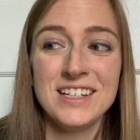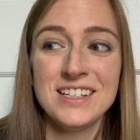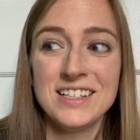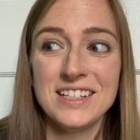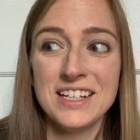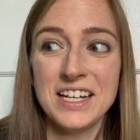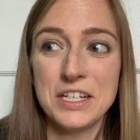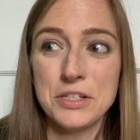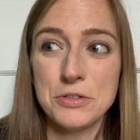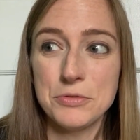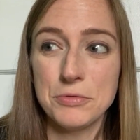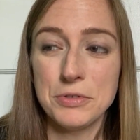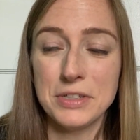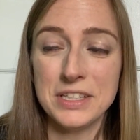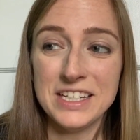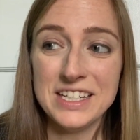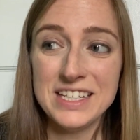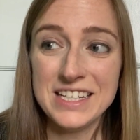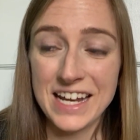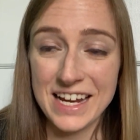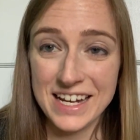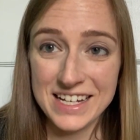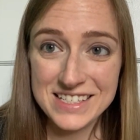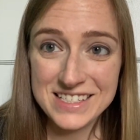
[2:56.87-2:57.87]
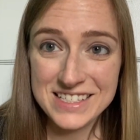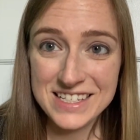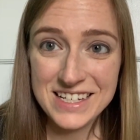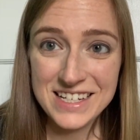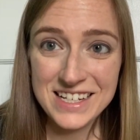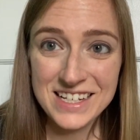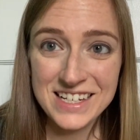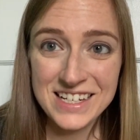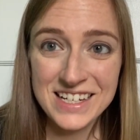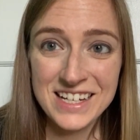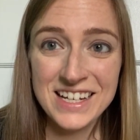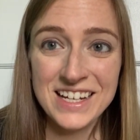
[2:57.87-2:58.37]
It's really
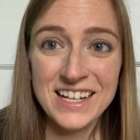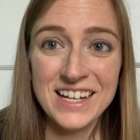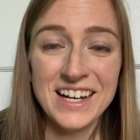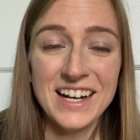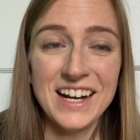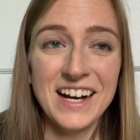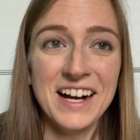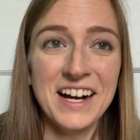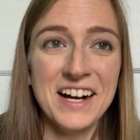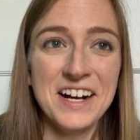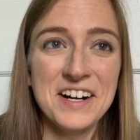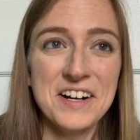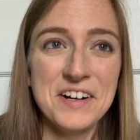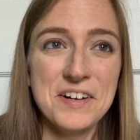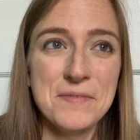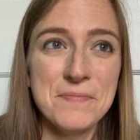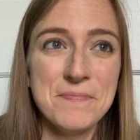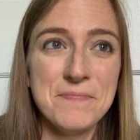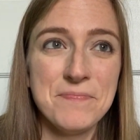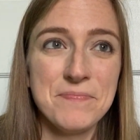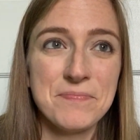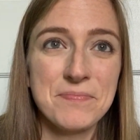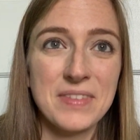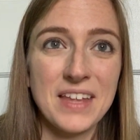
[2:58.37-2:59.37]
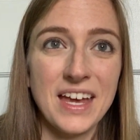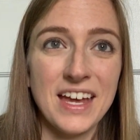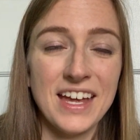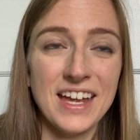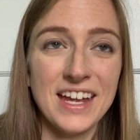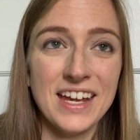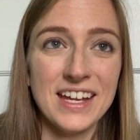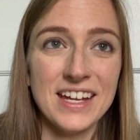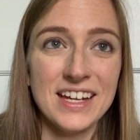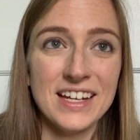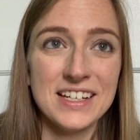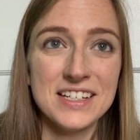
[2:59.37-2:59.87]
nasty. And
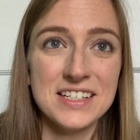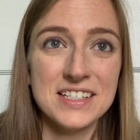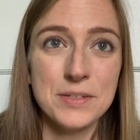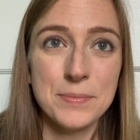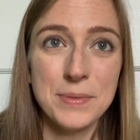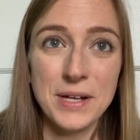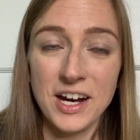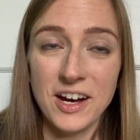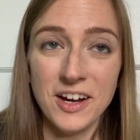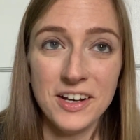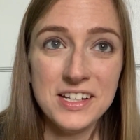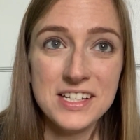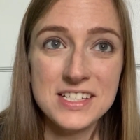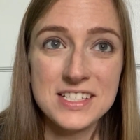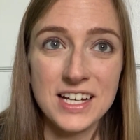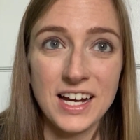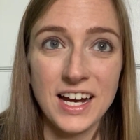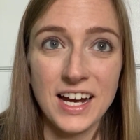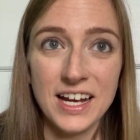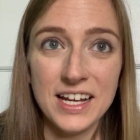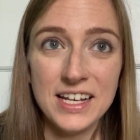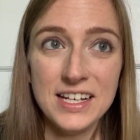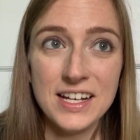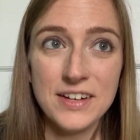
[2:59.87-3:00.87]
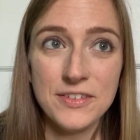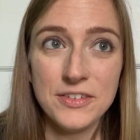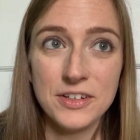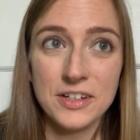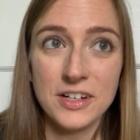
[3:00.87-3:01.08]
to be honest, I never